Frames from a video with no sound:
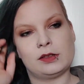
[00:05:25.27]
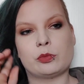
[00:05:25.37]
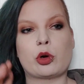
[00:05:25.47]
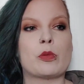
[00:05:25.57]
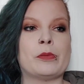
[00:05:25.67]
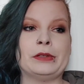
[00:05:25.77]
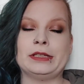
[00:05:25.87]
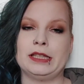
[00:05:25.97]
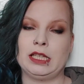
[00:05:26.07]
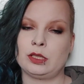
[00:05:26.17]

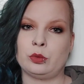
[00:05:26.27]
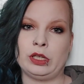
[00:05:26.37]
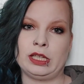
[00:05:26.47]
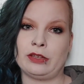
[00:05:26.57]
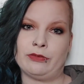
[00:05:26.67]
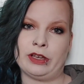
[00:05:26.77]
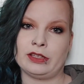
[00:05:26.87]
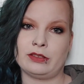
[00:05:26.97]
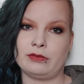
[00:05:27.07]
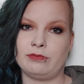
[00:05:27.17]
probably this week, if
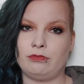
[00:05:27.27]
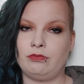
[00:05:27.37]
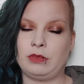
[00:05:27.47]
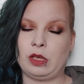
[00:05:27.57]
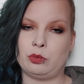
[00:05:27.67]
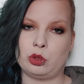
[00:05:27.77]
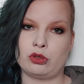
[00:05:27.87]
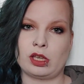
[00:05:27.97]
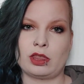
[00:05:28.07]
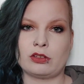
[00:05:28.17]
I keep
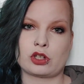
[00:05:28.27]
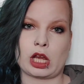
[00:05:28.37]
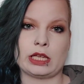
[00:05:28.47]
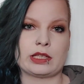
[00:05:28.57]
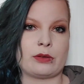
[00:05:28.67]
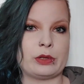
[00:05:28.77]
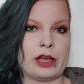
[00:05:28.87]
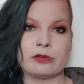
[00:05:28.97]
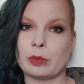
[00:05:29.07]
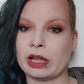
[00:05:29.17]
using the shades, I will
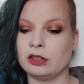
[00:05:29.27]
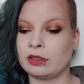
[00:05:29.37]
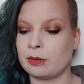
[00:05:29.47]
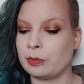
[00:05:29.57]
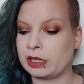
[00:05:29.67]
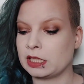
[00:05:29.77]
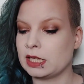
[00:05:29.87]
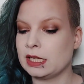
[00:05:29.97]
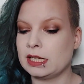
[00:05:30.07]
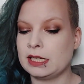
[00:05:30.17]
have pan on them, but
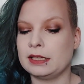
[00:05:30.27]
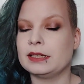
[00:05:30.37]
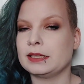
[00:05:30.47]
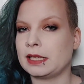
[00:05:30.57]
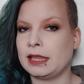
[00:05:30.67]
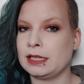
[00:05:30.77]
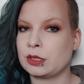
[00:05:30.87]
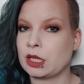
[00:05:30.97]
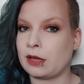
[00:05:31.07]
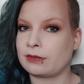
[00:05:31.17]
at
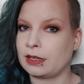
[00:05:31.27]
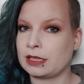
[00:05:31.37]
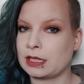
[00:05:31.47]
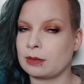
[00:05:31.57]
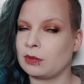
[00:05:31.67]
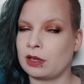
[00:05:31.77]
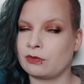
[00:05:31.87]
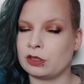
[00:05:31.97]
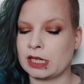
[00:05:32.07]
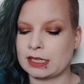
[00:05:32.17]
least I've got something
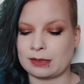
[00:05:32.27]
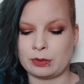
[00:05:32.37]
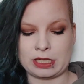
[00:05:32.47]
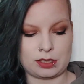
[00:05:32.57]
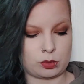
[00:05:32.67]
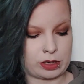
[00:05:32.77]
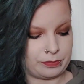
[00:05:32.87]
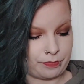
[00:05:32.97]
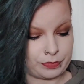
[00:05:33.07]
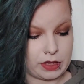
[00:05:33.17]
for next update as well.
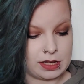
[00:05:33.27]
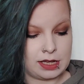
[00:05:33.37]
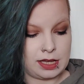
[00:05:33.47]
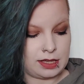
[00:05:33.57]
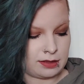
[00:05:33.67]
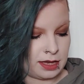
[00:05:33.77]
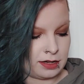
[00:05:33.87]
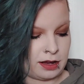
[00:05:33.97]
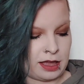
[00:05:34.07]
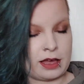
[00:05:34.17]

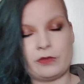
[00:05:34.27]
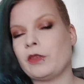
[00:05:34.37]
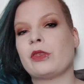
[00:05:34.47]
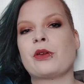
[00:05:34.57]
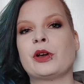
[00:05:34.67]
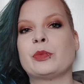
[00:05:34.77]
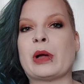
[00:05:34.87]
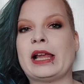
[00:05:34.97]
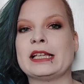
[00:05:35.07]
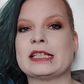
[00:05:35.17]
Then I have the third
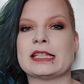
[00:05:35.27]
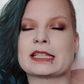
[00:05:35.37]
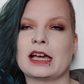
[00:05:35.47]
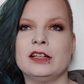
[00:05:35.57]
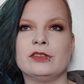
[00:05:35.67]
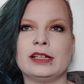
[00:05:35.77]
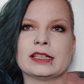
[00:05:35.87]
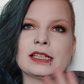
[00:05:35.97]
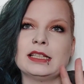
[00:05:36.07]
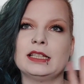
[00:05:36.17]
palette as kind of
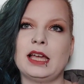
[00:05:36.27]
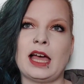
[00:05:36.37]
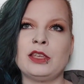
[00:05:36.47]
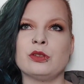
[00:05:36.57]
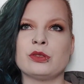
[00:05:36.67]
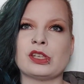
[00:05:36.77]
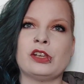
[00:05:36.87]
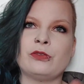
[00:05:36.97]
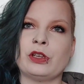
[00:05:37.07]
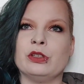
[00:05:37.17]
like, I use it
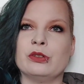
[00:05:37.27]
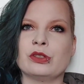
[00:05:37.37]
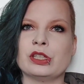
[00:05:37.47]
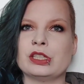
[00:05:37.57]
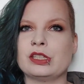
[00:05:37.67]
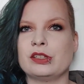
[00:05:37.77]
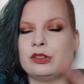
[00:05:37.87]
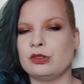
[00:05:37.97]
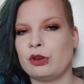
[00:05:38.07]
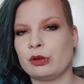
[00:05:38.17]
if I use it,
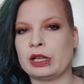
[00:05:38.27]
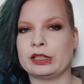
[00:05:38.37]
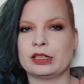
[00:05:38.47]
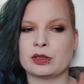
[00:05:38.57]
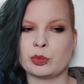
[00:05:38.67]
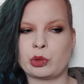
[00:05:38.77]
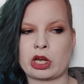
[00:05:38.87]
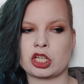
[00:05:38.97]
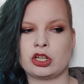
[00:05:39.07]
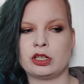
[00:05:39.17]
no like
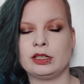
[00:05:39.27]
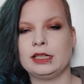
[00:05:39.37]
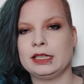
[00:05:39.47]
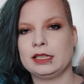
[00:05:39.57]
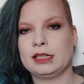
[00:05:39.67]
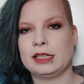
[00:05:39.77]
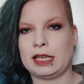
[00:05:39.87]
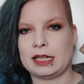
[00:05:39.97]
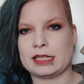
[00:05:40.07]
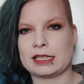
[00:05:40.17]
pressure,
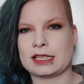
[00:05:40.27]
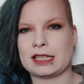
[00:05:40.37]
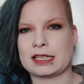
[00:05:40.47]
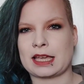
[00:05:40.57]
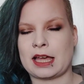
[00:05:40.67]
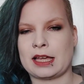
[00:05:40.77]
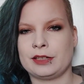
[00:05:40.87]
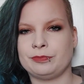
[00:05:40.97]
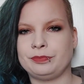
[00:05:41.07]
and it's this guy,